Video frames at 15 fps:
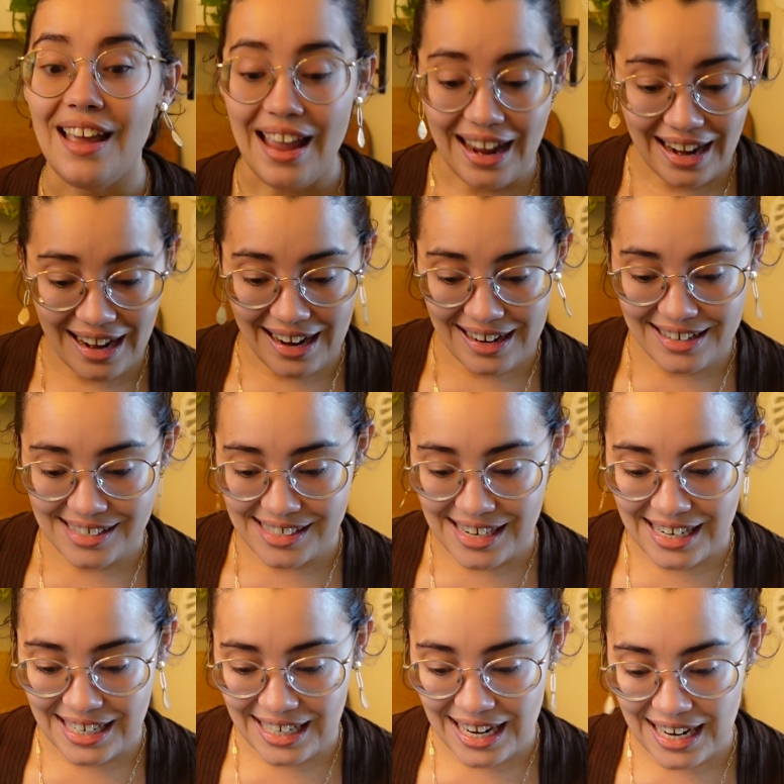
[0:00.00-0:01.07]
and
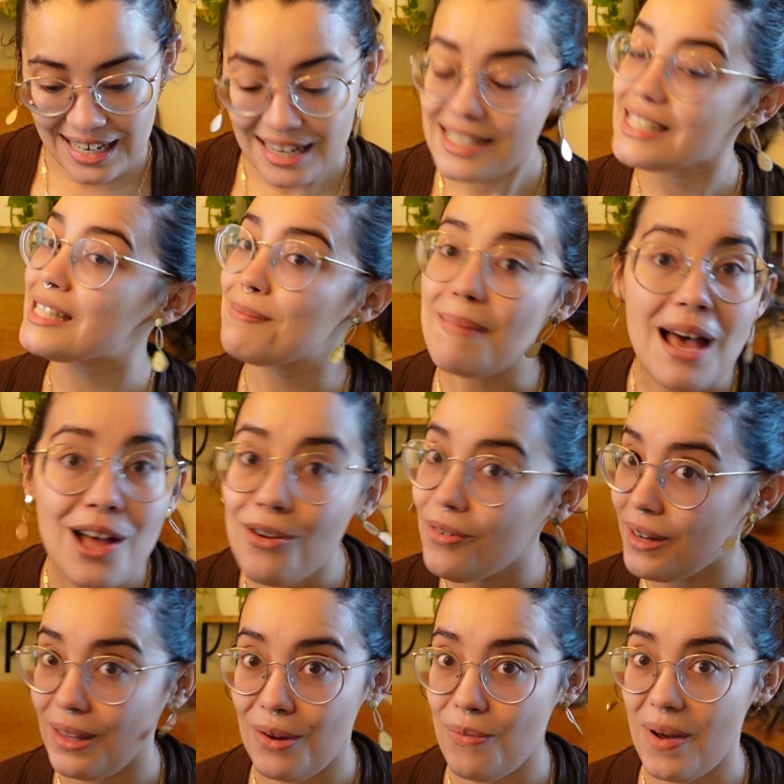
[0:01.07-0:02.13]
he can smell
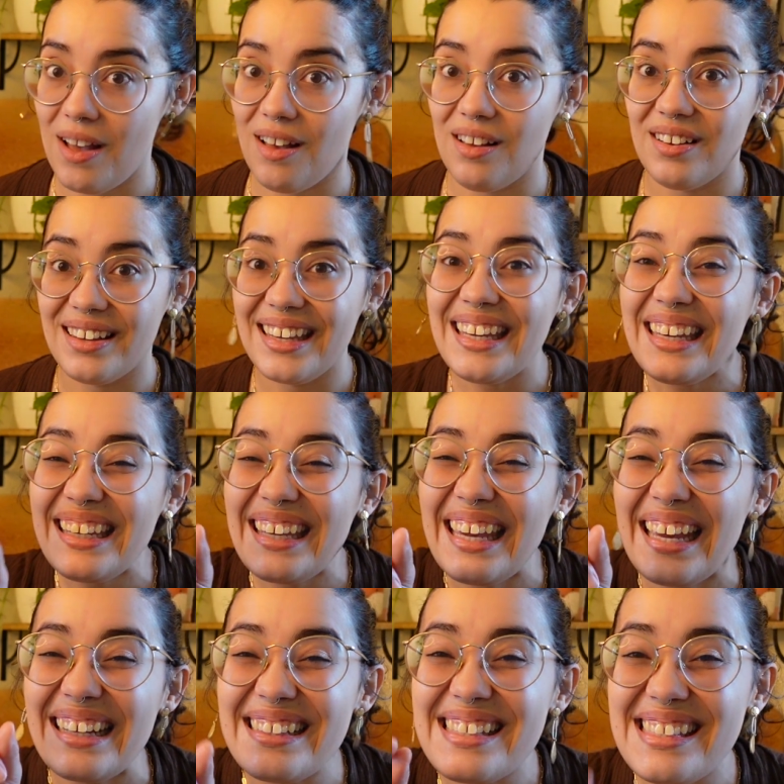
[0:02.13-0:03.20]
really well, he
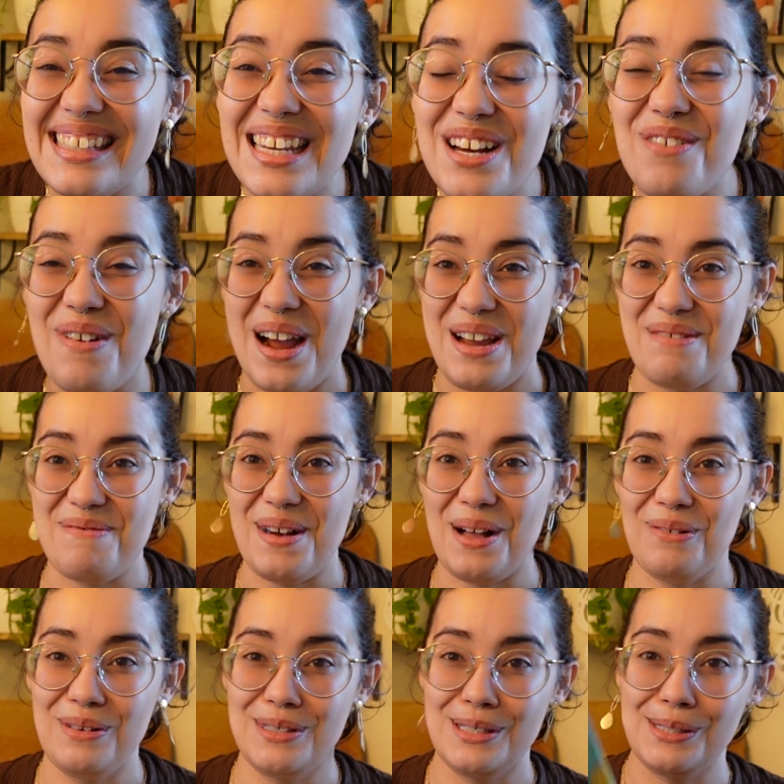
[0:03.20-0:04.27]
can't see quite
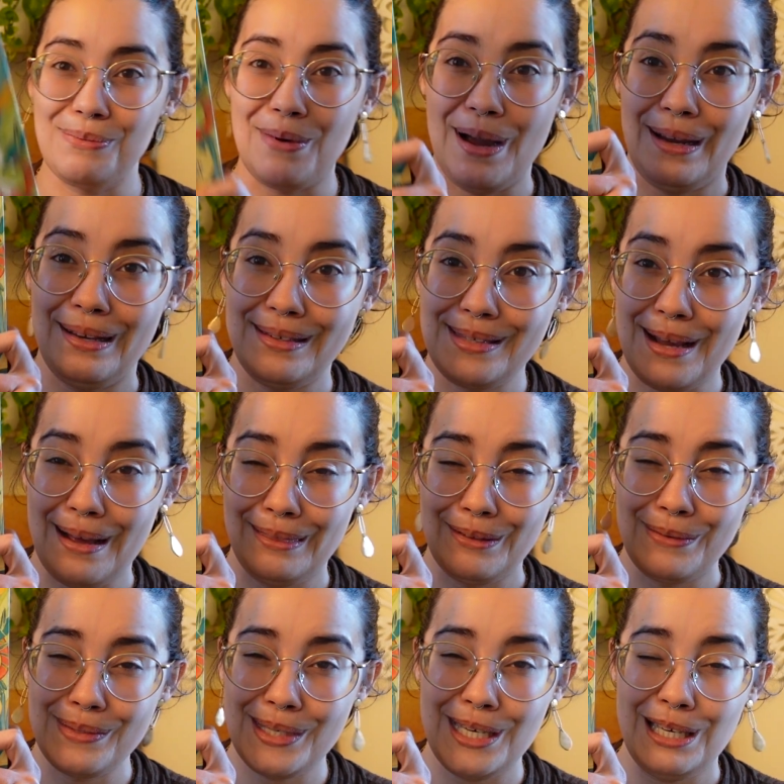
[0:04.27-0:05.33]
well, which is why he's got
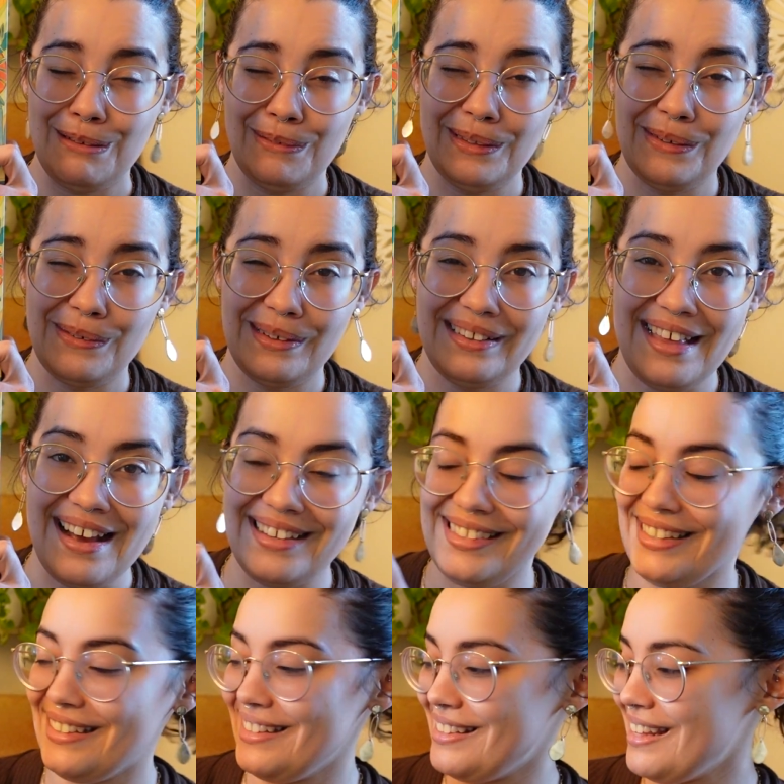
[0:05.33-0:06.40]
those cute little
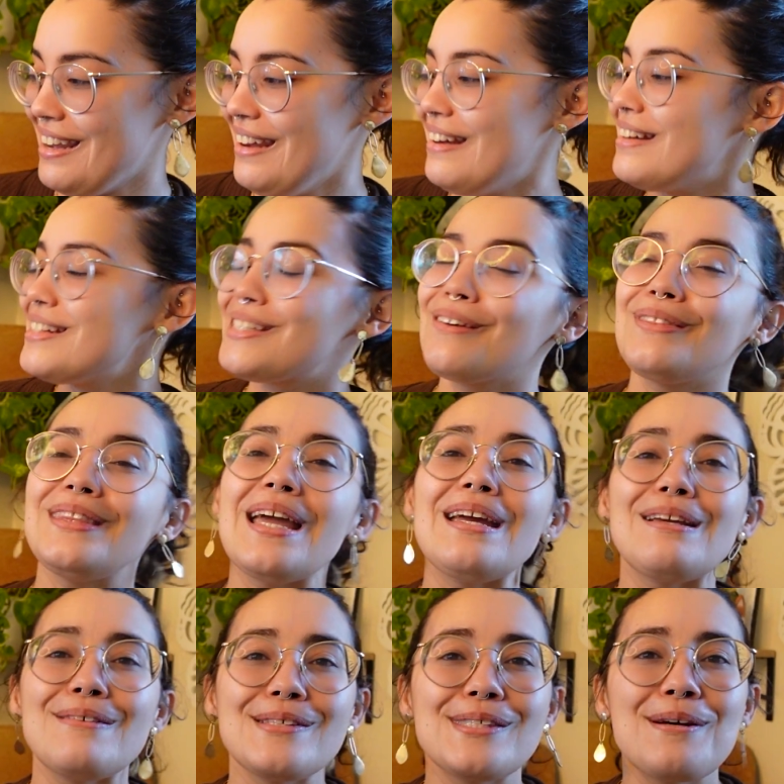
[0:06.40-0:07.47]
glasses. So
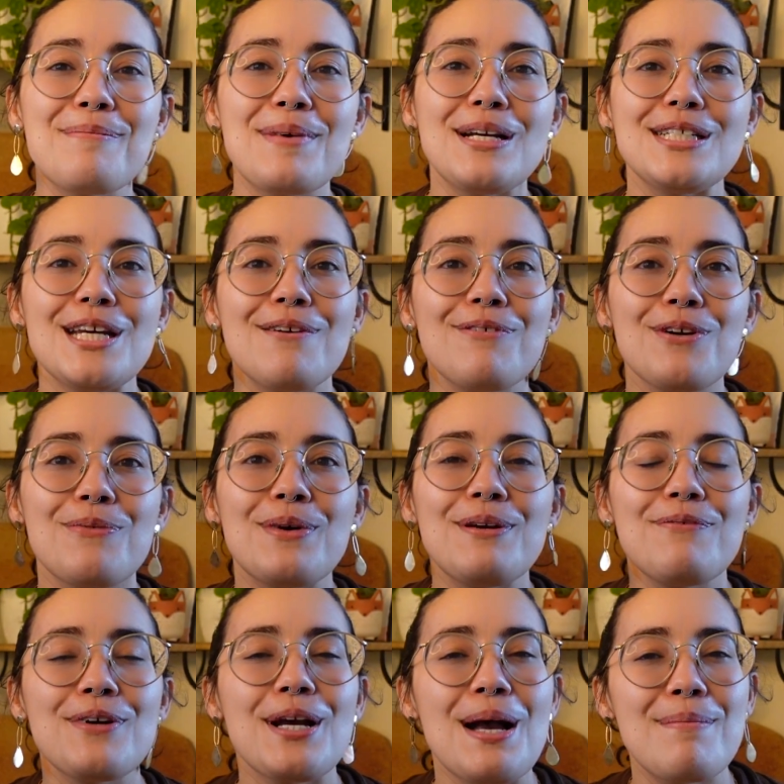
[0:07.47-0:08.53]
thank you so much, everyone,
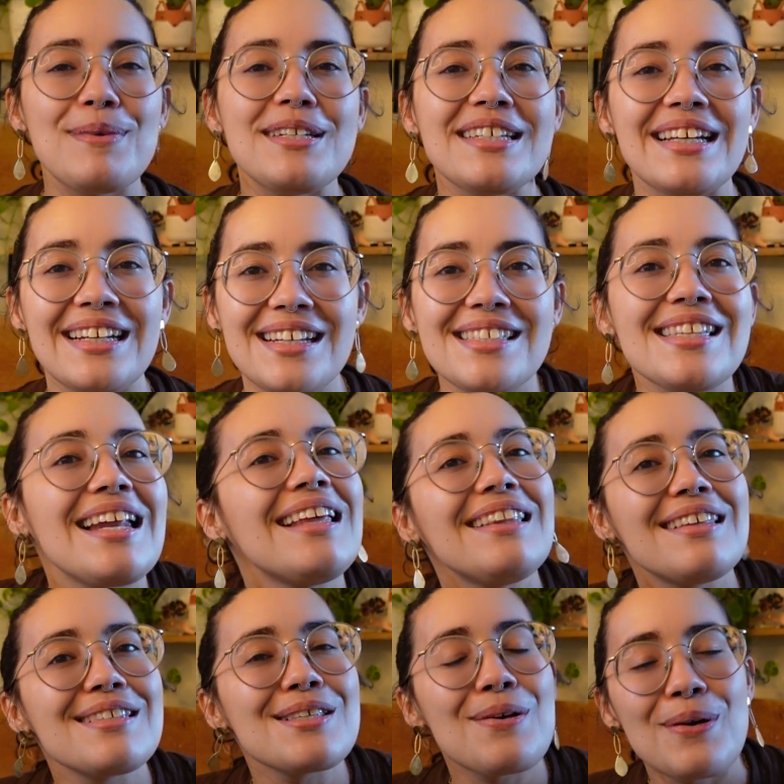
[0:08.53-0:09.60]
for coming to
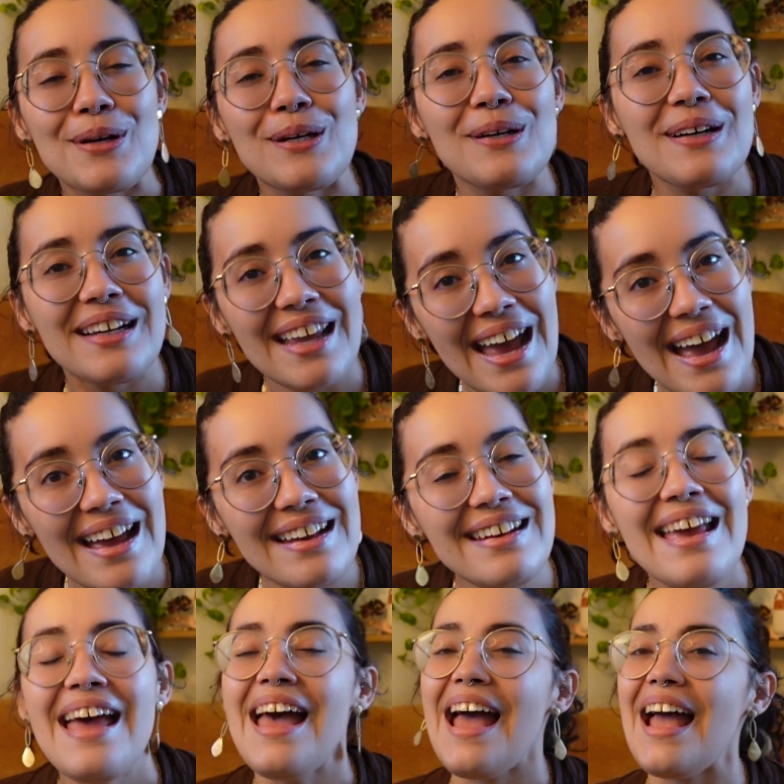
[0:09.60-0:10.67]
Krystalita's Corner again,
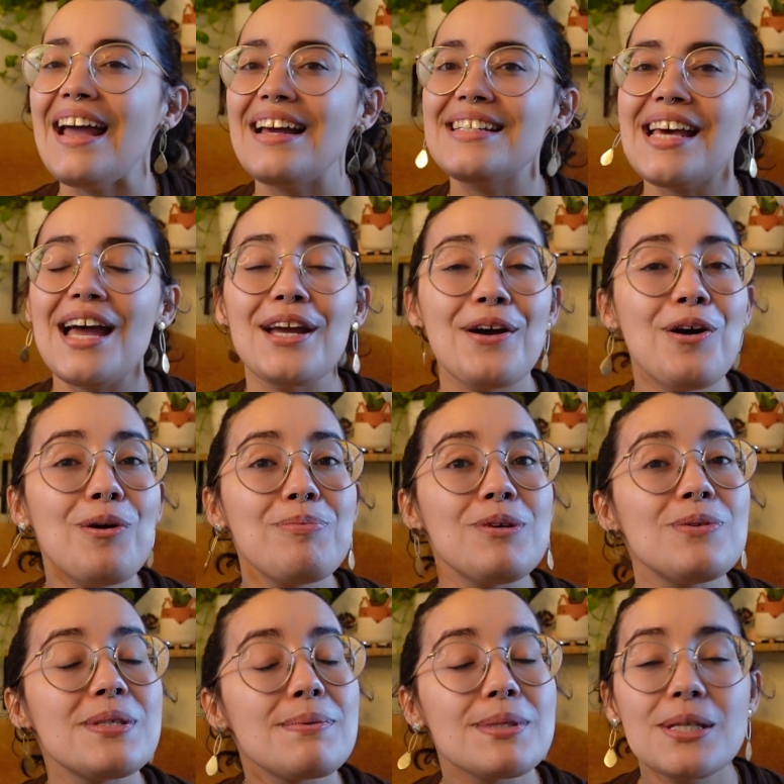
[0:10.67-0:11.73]
and I hope you
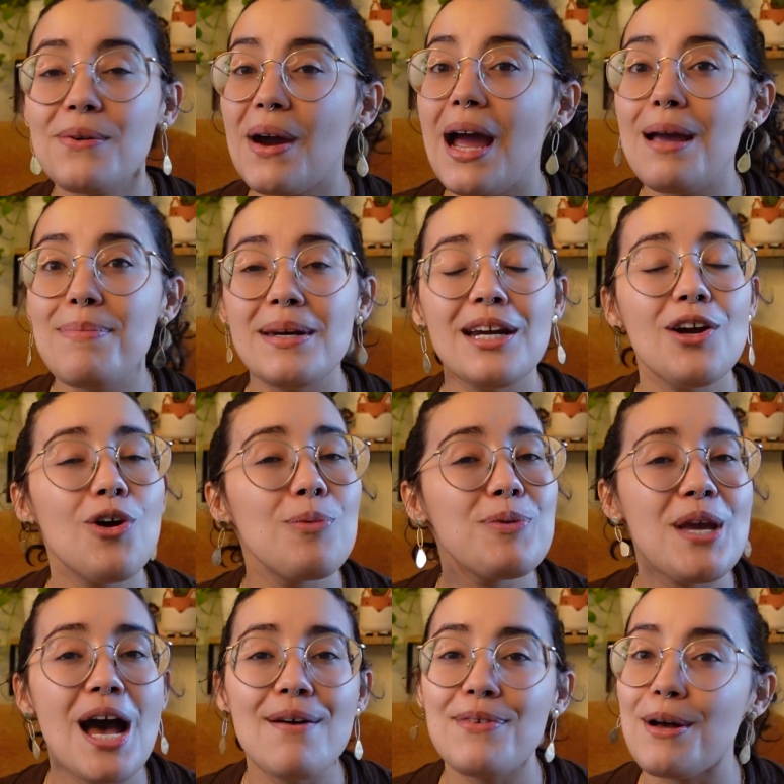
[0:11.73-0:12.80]
subscribe and I hope
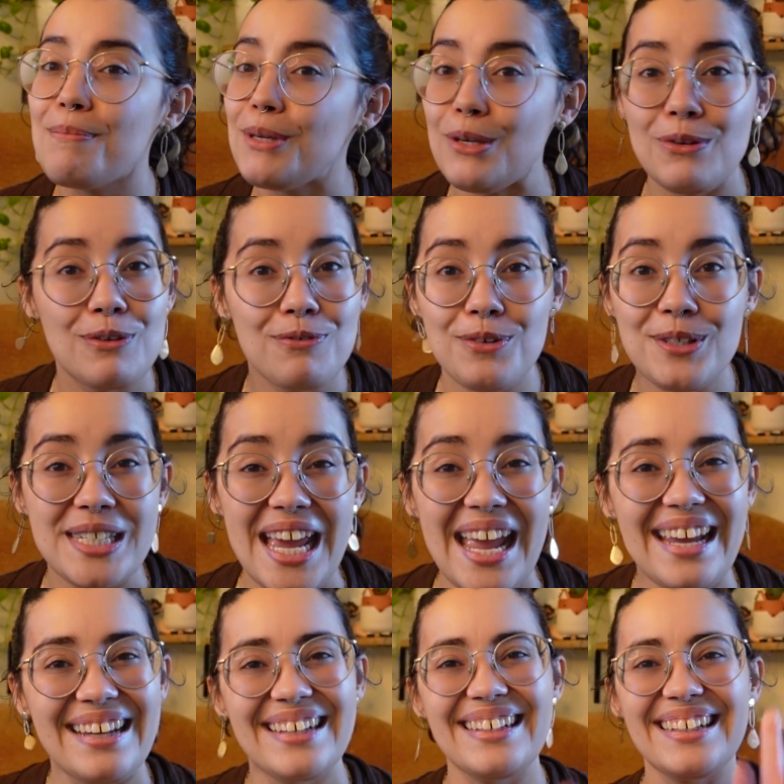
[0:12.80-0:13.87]
you have a beautiful
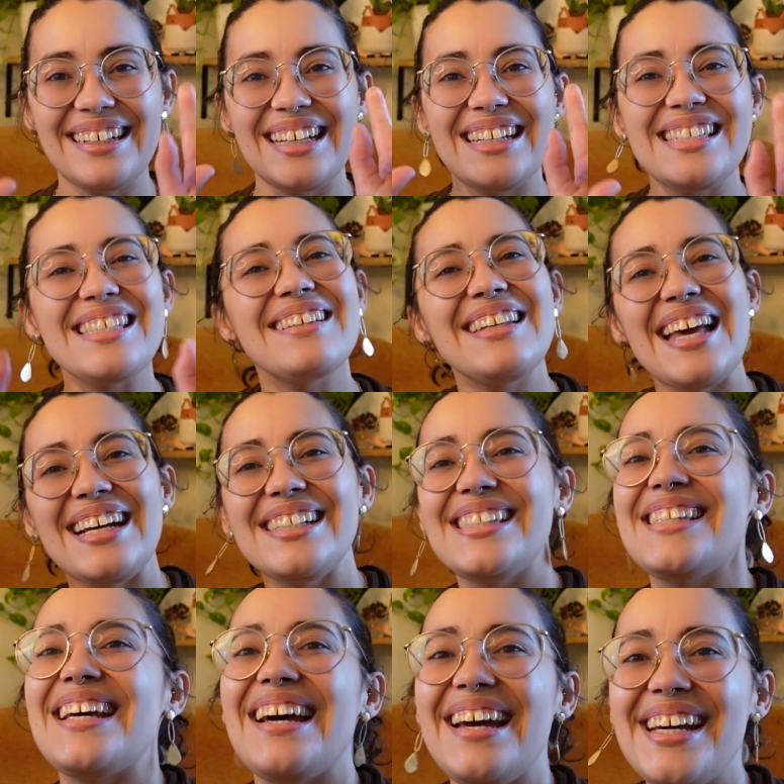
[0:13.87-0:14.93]
day. Until next
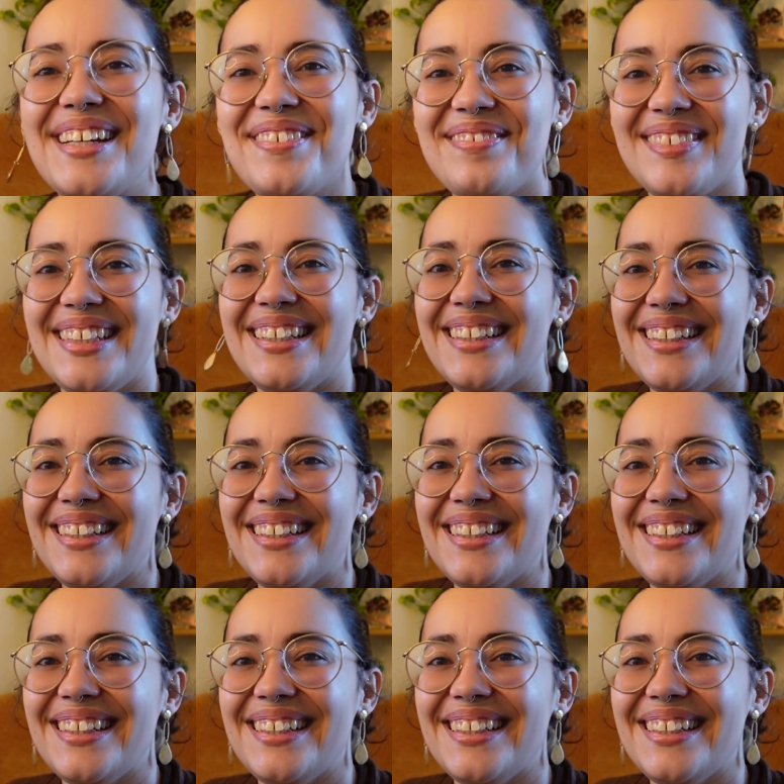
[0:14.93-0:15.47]
time.